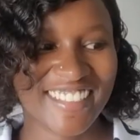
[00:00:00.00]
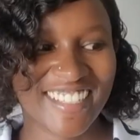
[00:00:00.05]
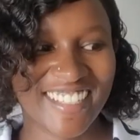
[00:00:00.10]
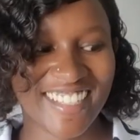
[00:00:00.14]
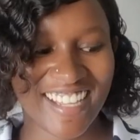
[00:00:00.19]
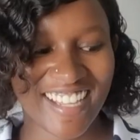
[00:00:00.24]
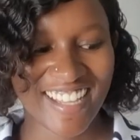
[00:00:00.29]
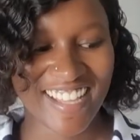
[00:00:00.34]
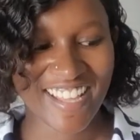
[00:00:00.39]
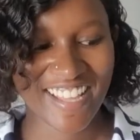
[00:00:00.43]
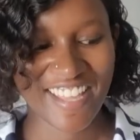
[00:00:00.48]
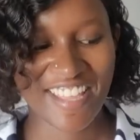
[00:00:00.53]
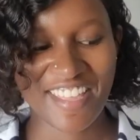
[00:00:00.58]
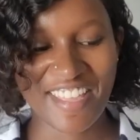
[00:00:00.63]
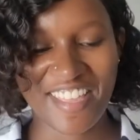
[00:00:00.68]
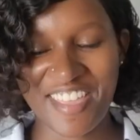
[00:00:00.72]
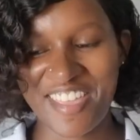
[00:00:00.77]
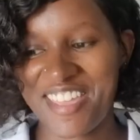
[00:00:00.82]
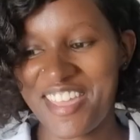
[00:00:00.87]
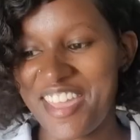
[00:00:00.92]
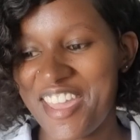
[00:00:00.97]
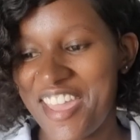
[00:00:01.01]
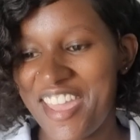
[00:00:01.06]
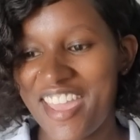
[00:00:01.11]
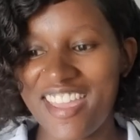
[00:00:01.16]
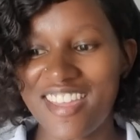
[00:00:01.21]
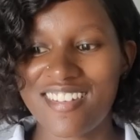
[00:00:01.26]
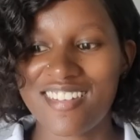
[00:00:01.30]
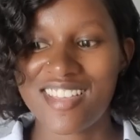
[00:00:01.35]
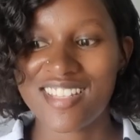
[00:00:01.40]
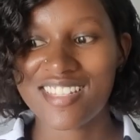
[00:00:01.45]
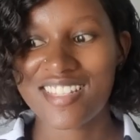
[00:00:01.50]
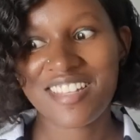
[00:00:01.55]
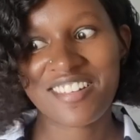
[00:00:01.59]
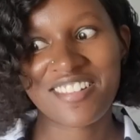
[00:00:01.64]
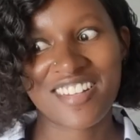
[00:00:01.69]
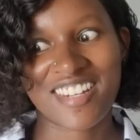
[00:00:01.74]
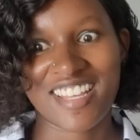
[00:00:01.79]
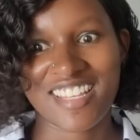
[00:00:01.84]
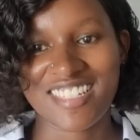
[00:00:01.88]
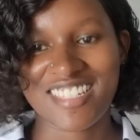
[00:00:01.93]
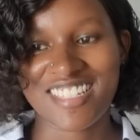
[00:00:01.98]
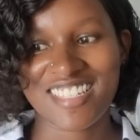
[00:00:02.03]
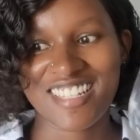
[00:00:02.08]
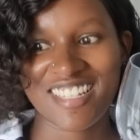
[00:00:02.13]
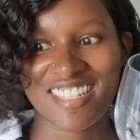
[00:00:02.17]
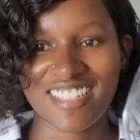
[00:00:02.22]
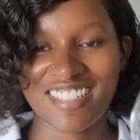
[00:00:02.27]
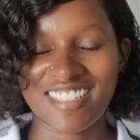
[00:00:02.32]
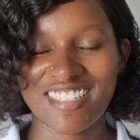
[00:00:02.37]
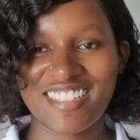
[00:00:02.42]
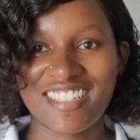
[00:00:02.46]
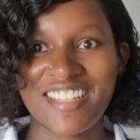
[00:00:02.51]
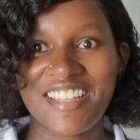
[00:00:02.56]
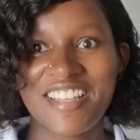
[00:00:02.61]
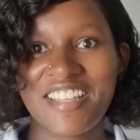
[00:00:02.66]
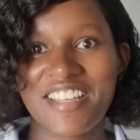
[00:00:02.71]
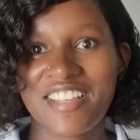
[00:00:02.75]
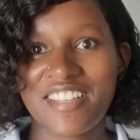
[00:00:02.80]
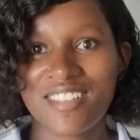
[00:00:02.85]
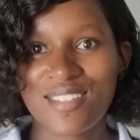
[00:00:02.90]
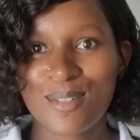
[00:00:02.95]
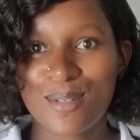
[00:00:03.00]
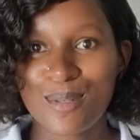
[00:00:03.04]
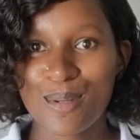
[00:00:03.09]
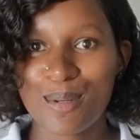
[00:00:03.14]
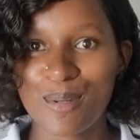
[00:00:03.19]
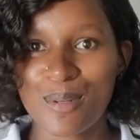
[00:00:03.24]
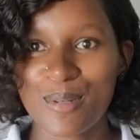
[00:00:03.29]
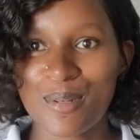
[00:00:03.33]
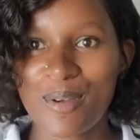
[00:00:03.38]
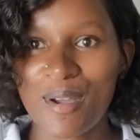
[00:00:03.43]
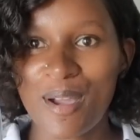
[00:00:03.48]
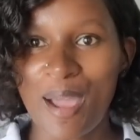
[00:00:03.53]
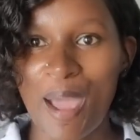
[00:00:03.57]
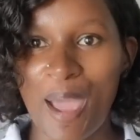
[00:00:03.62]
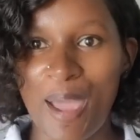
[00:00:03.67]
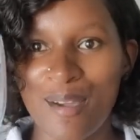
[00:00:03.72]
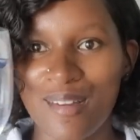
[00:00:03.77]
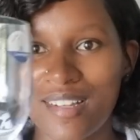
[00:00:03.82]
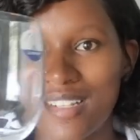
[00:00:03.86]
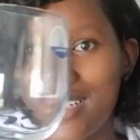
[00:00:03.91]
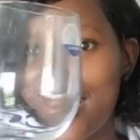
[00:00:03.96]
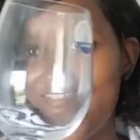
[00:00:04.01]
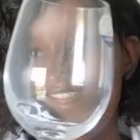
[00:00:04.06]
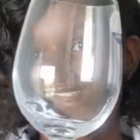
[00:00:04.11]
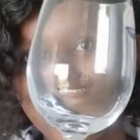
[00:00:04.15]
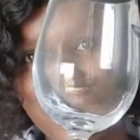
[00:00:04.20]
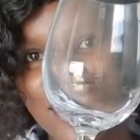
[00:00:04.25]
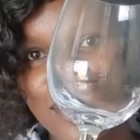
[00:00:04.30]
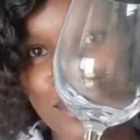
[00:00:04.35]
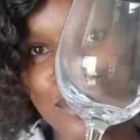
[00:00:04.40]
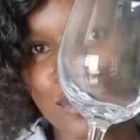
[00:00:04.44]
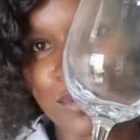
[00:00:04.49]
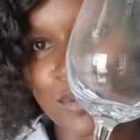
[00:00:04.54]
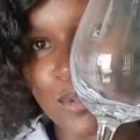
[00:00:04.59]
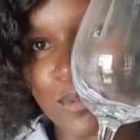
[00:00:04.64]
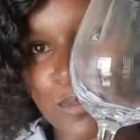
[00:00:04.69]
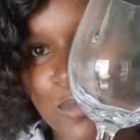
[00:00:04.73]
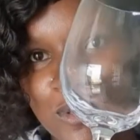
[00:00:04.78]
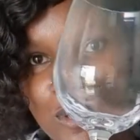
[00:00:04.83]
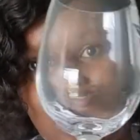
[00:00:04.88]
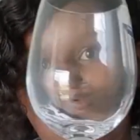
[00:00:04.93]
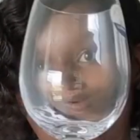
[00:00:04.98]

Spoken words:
yeah. And I said what I said. So I wanted these two small